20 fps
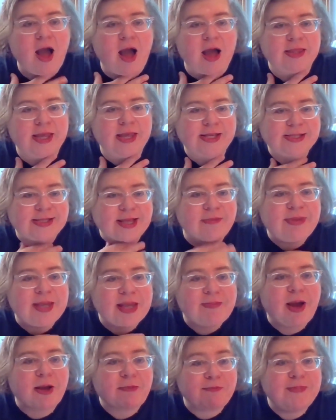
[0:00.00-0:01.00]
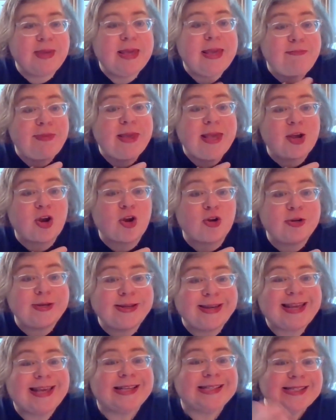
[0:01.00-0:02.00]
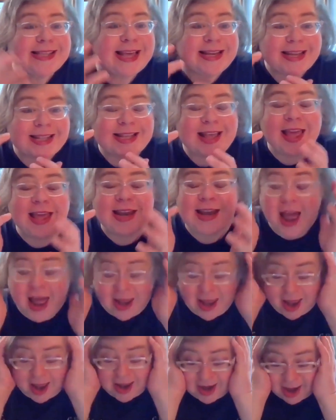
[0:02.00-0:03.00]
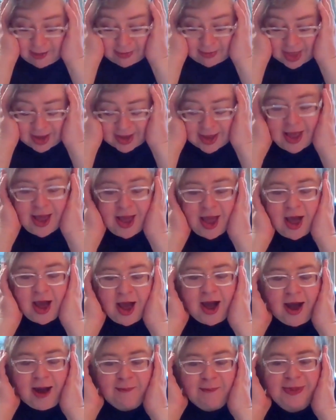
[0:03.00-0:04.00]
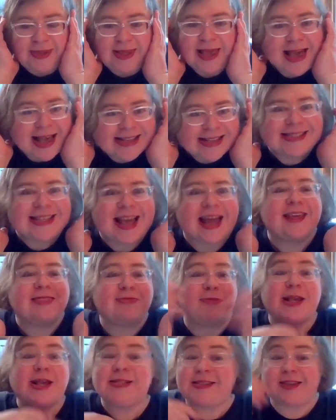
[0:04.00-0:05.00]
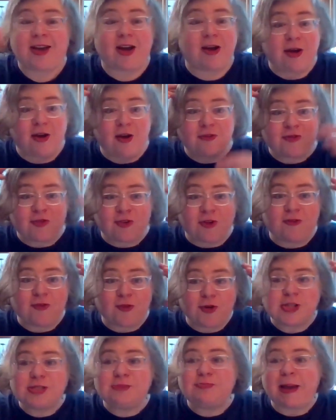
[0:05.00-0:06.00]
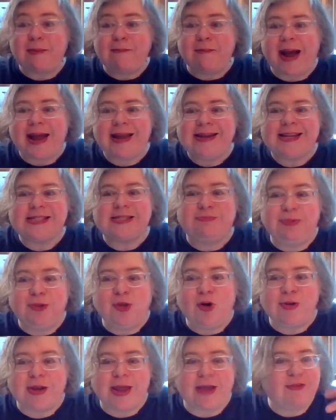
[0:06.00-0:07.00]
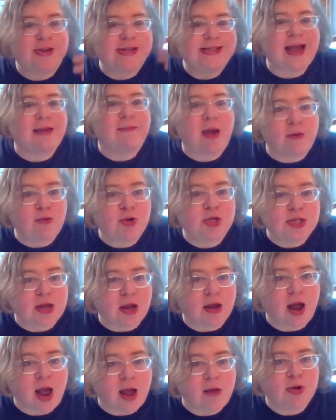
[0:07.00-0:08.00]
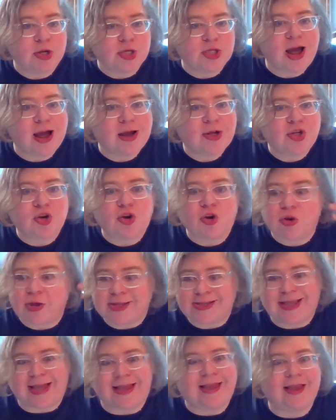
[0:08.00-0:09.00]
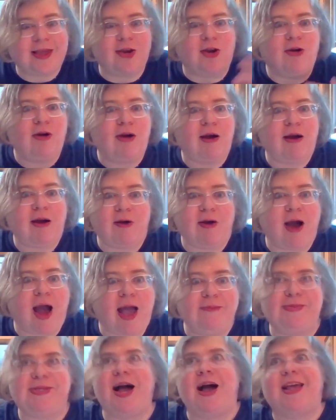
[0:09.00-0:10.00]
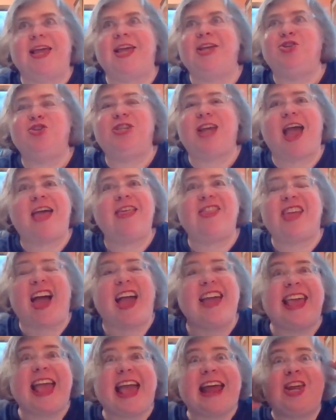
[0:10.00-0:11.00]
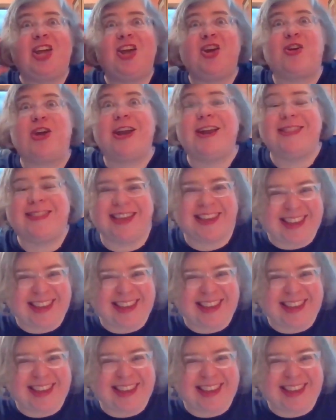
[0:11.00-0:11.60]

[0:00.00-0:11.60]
like something about me being her niece and and I, and I'm like um yes Edith because uh, of of course my mind is blown every time I would I would talk to her it's like you know I'm talking to Tanith I can't hear anything